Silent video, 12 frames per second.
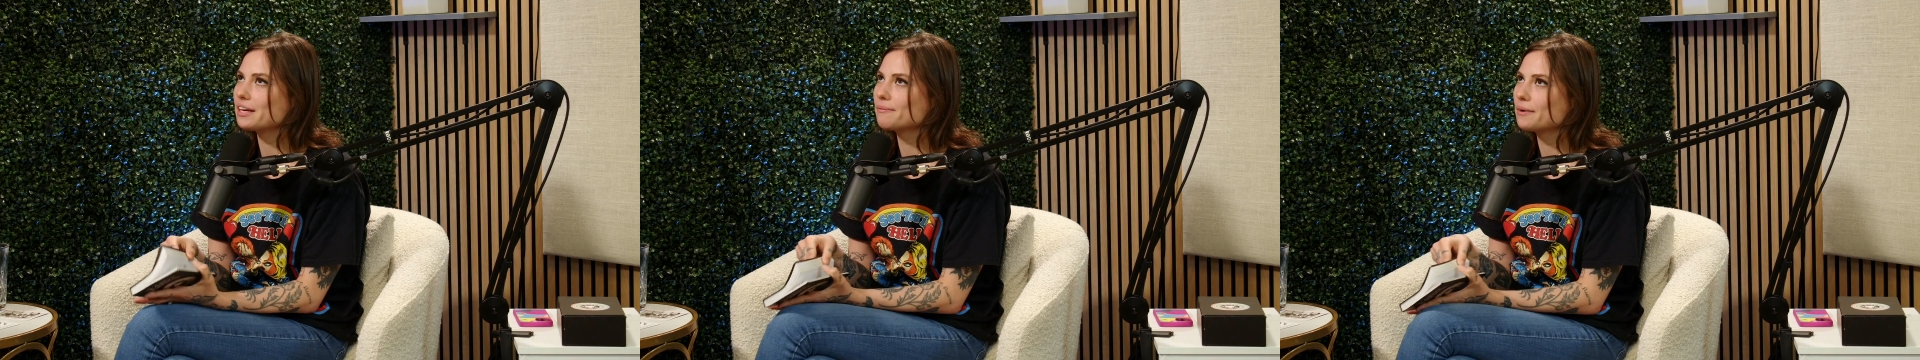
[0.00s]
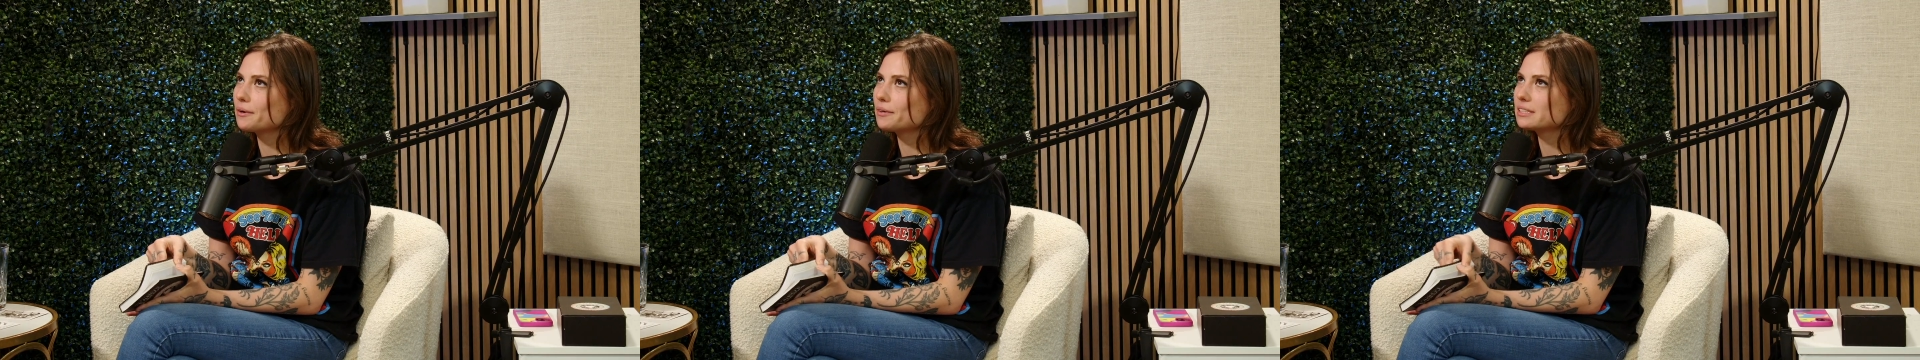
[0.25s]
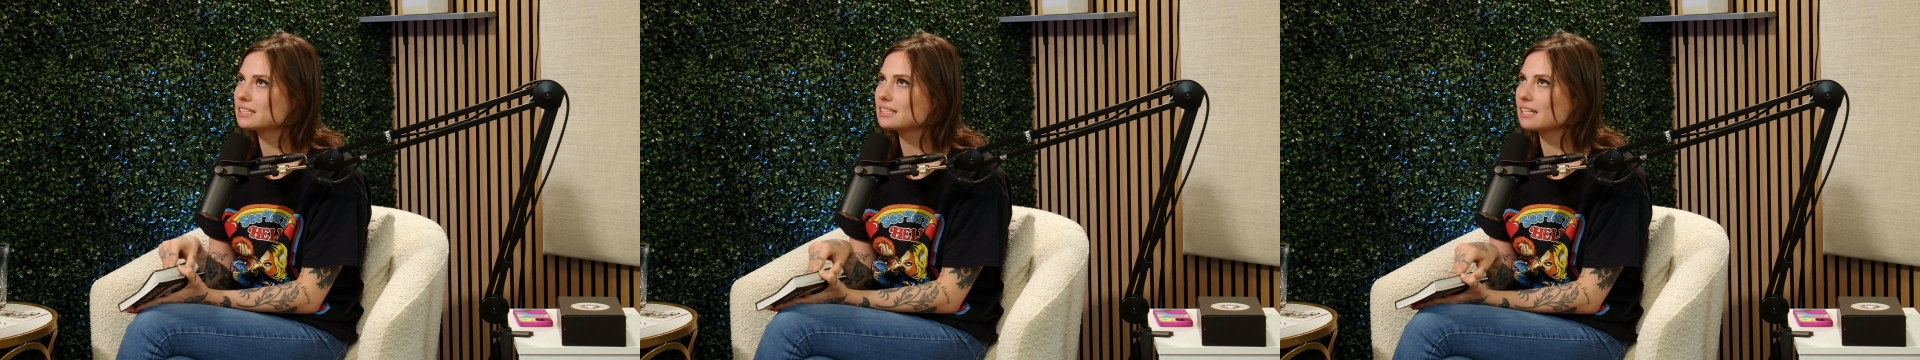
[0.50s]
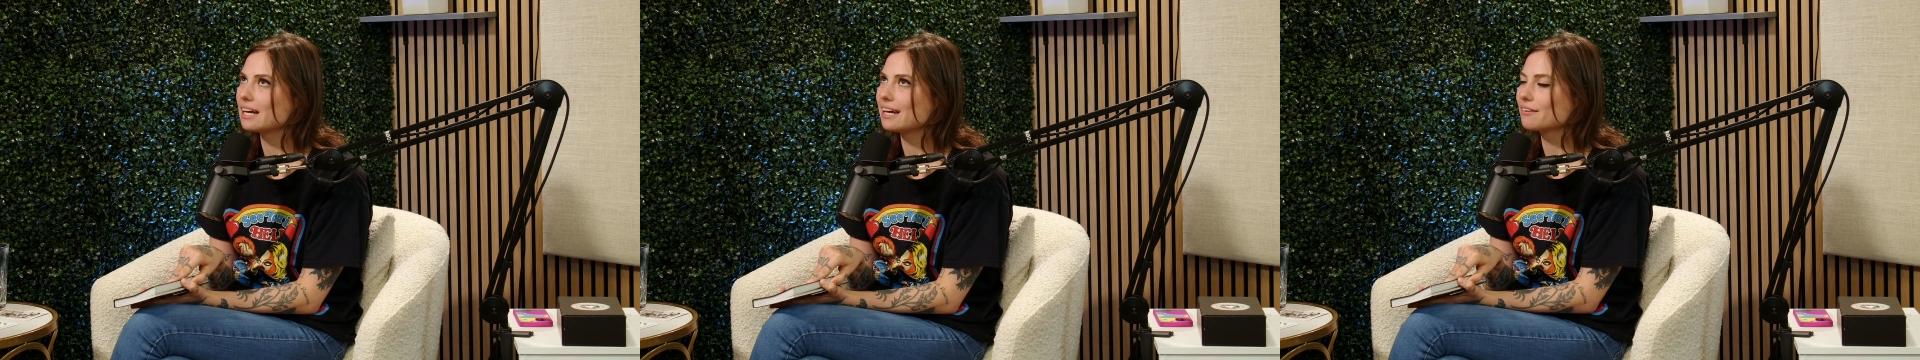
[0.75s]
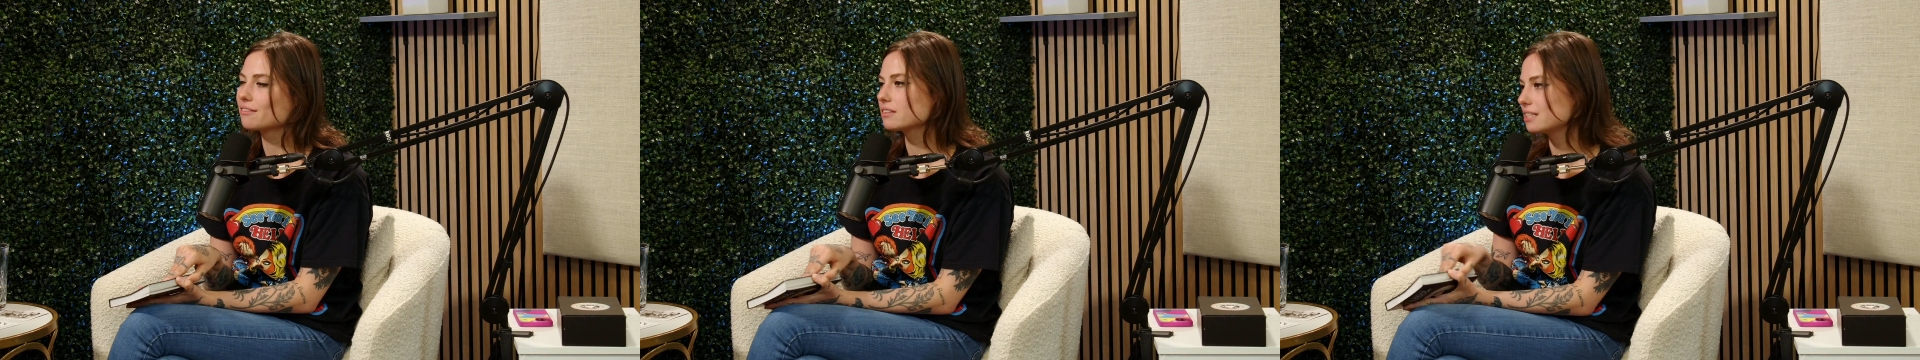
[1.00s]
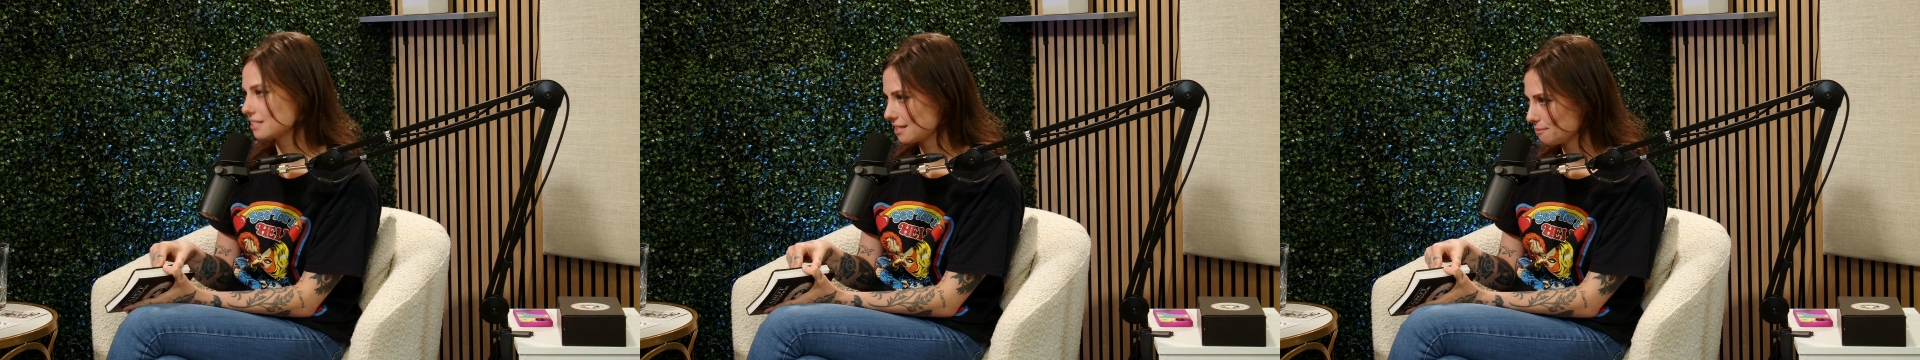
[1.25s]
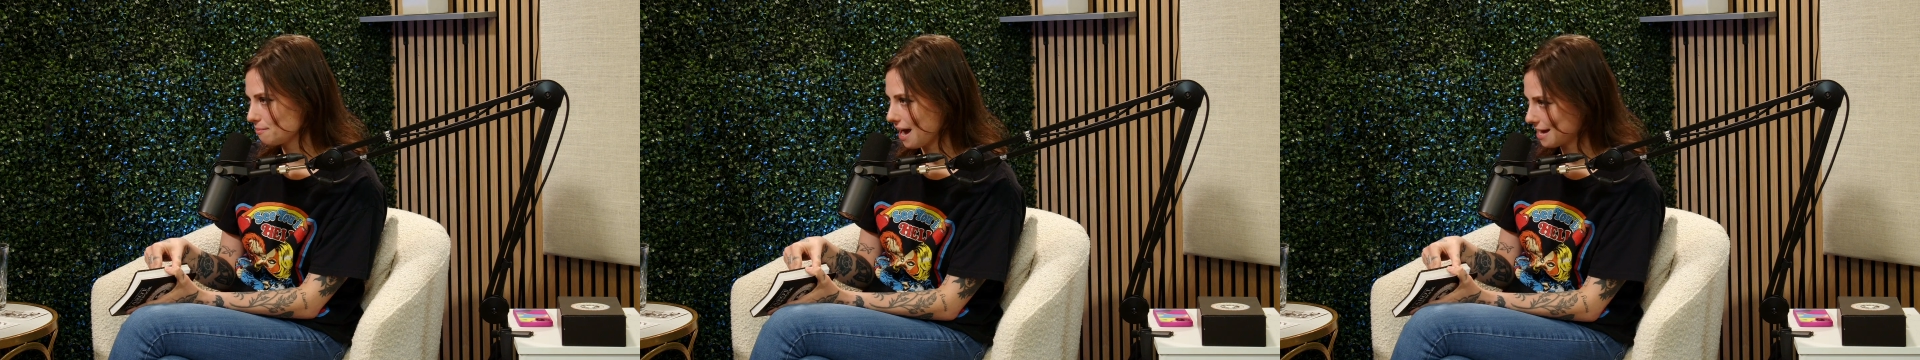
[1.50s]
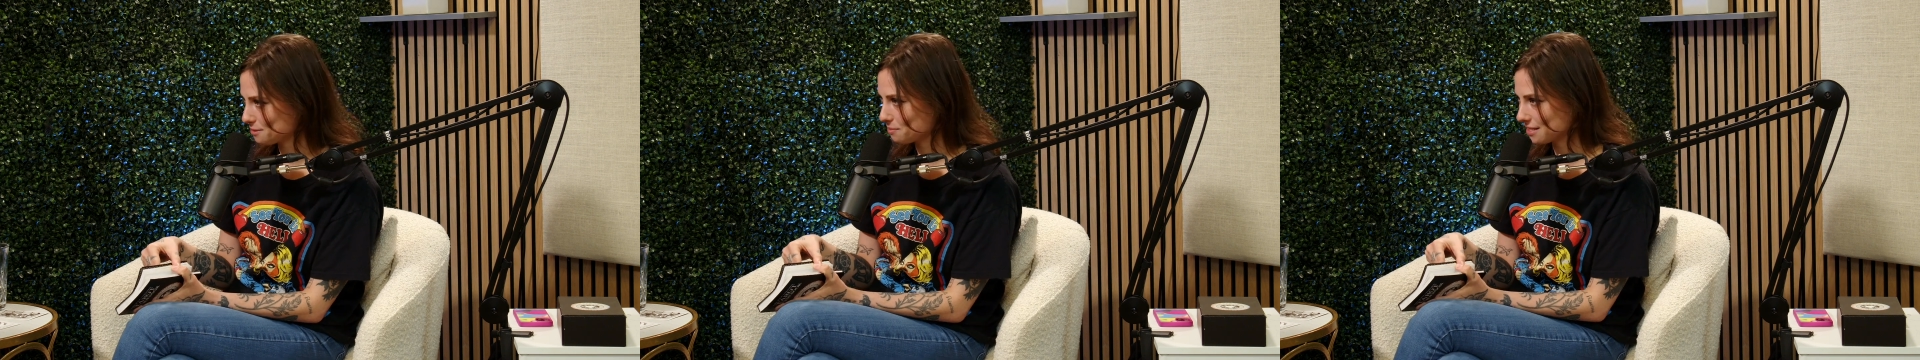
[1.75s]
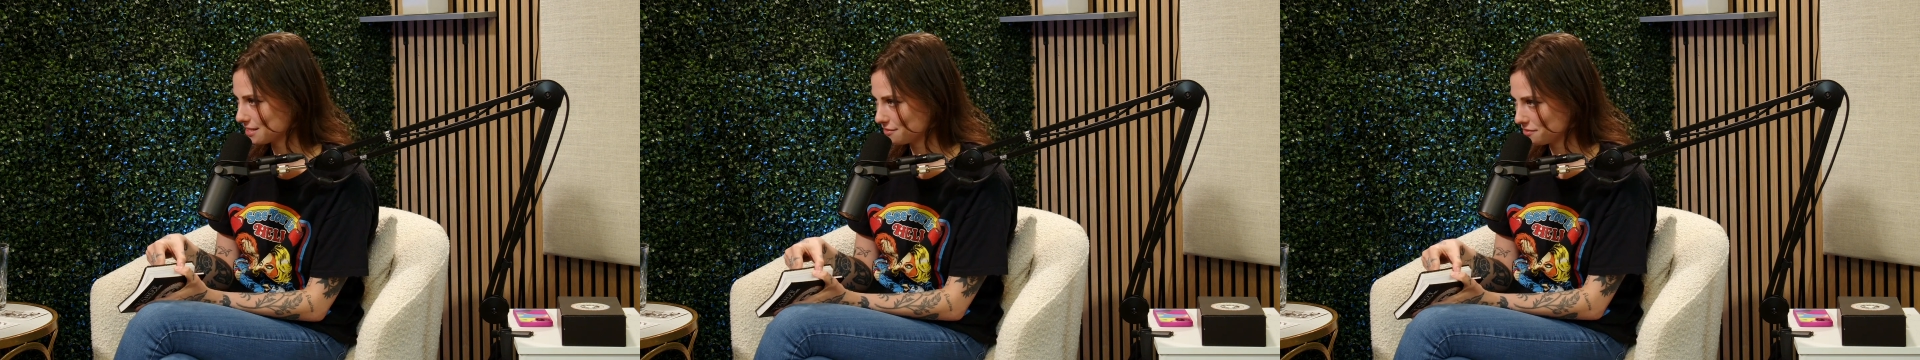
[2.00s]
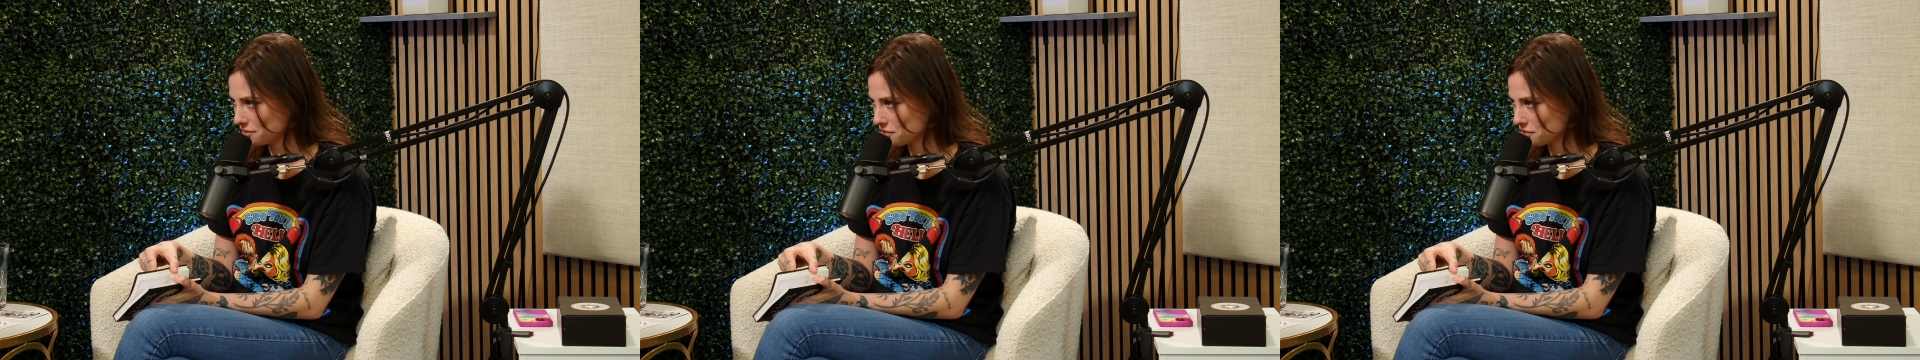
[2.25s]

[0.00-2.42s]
the most like recent past, present,